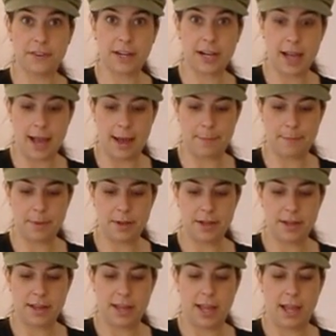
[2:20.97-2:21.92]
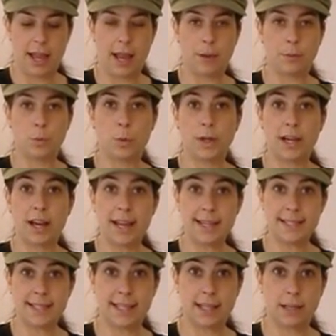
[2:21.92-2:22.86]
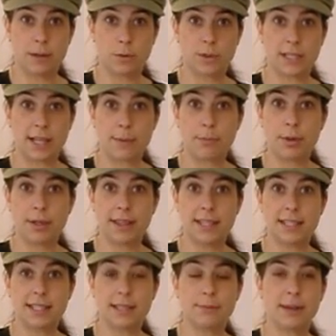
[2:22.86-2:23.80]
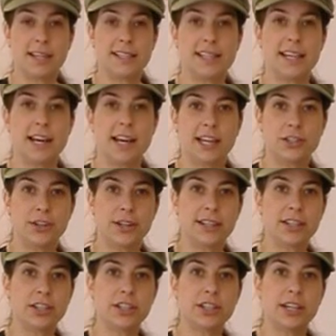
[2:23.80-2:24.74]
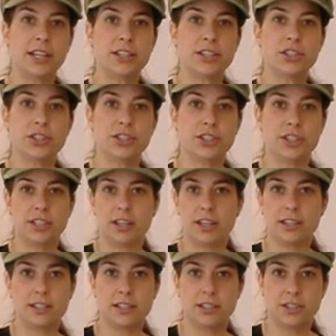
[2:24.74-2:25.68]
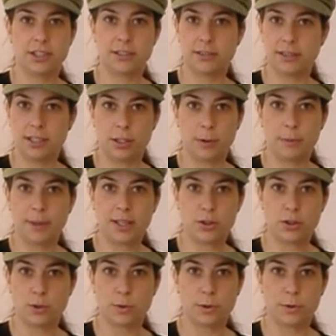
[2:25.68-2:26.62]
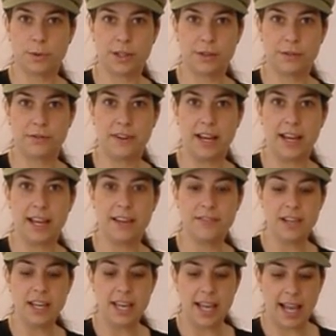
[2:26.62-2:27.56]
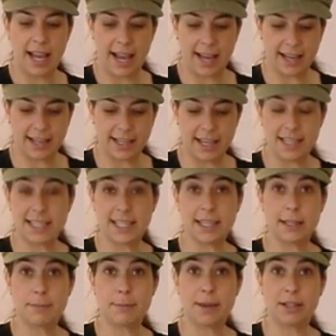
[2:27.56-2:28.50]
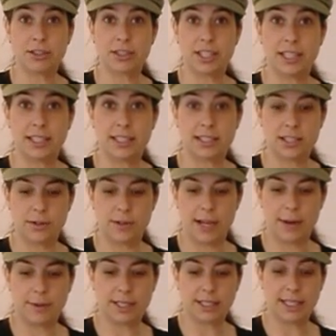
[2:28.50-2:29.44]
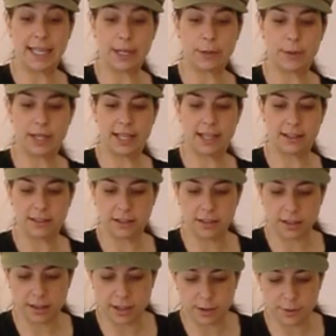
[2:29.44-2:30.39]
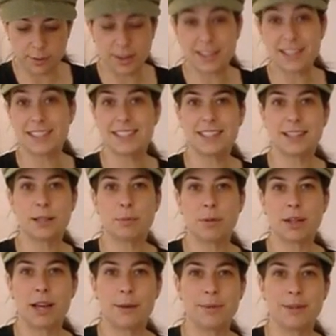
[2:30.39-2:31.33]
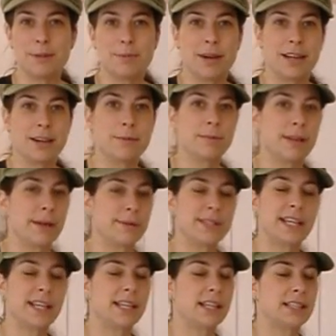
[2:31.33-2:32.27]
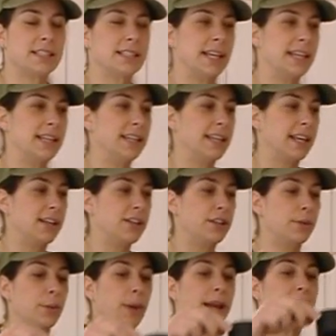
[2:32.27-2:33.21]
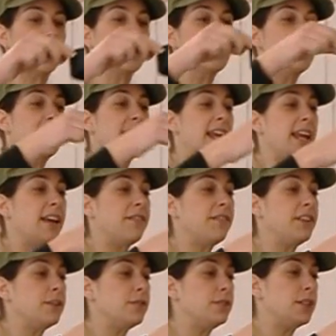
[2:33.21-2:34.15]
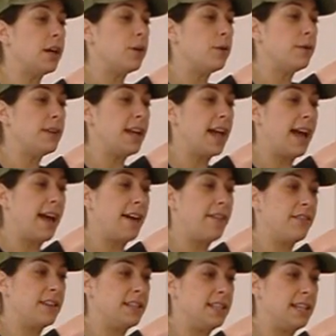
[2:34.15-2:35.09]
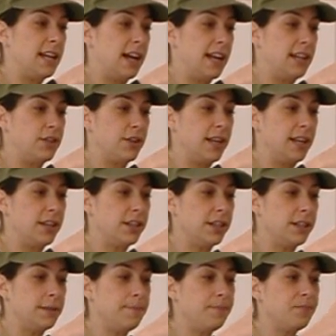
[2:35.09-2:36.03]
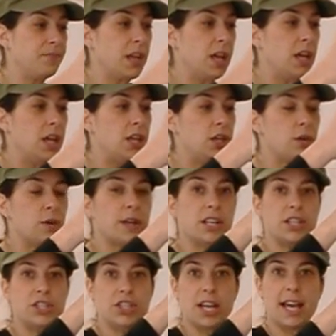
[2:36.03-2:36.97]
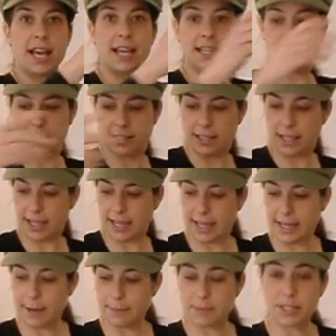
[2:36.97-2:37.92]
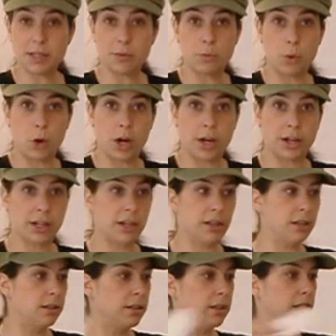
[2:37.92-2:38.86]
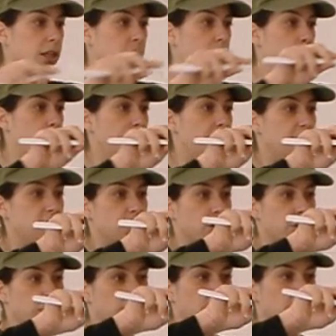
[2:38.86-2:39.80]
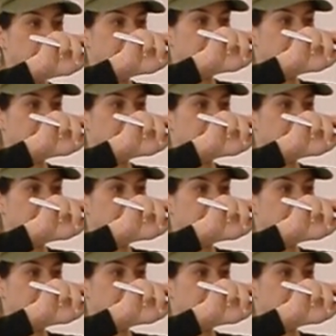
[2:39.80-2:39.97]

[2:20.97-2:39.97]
cup. And what I did was I put this in my dehydrator and turned it on to just, my usual 105 and until it melted. So now it's liquidy, although there's still a blob in the bottom, but I was getting excited and I couldn't wait. If you don't have a dehydrator, you could just heat up some water, and then turn it off